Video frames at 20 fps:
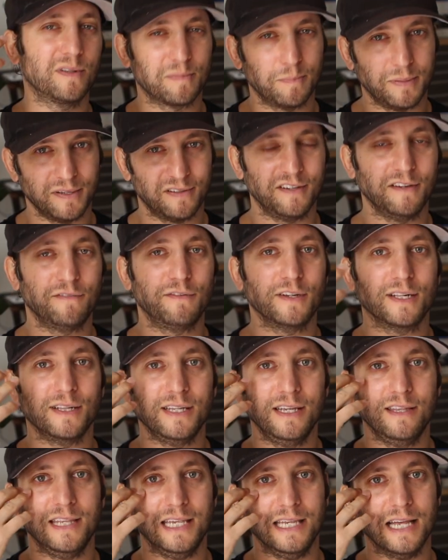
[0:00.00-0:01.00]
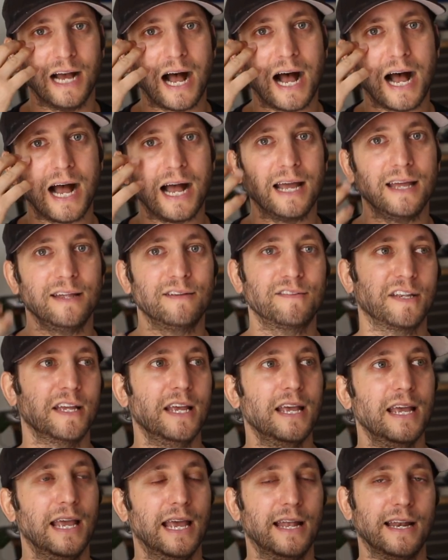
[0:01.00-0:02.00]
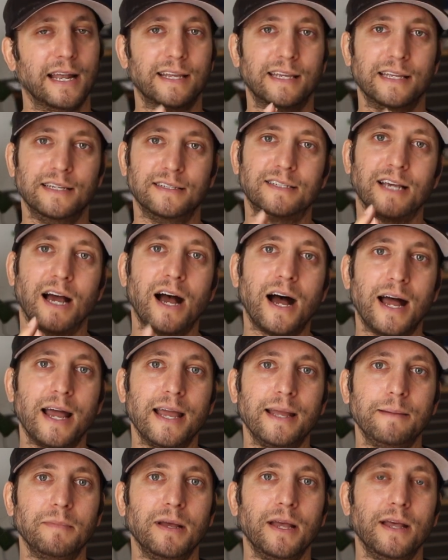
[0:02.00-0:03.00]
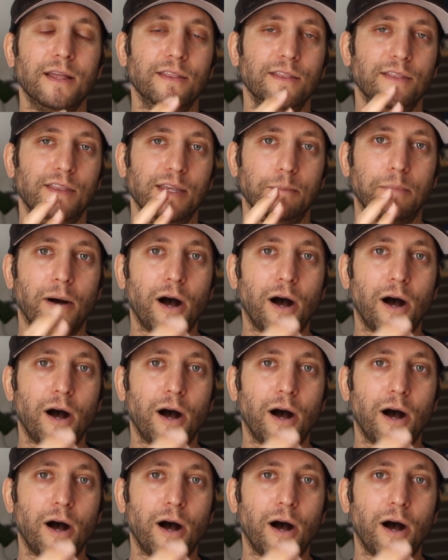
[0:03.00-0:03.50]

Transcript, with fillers: specifically the eyes, and I can time the